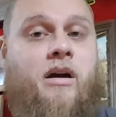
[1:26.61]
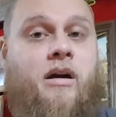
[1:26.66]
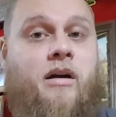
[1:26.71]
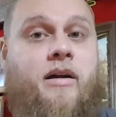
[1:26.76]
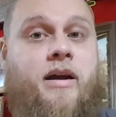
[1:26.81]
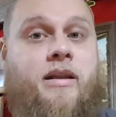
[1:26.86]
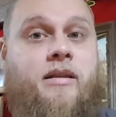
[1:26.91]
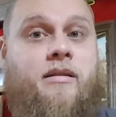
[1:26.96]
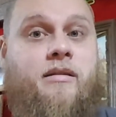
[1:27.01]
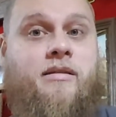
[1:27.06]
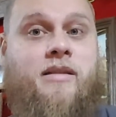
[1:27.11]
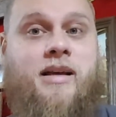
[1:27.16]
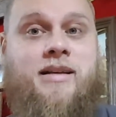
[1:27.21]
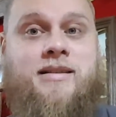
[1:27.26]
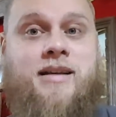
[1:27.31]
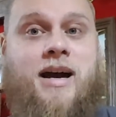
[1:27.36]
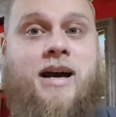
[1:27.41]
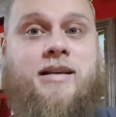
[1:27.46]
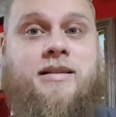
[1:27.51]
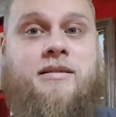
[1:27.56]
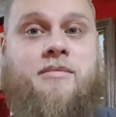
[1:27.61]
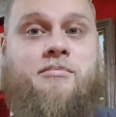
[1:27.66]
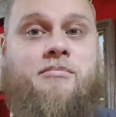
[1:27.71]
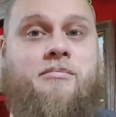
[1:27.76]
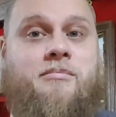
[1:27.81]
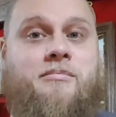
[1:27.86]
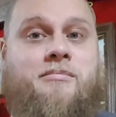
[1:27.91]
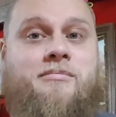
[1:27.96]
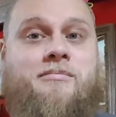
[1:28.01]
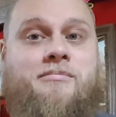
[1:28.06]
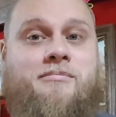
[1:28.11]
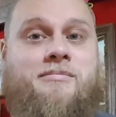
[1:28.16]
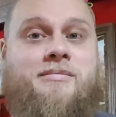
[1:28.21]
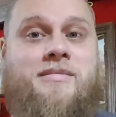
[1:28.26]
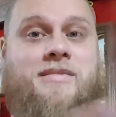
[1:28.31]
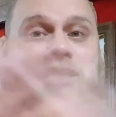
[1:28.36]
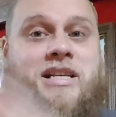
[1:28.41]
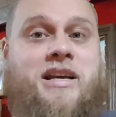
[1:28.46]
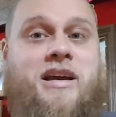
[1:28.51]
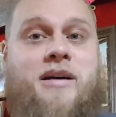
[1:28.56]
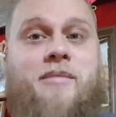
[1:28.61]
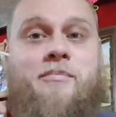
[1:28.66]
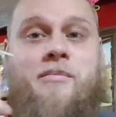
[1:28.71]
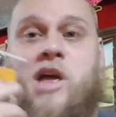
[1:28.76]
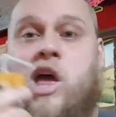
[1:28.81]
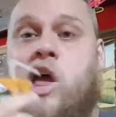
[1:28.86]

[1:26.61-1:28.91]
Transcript: All right, thanks guys. See ya.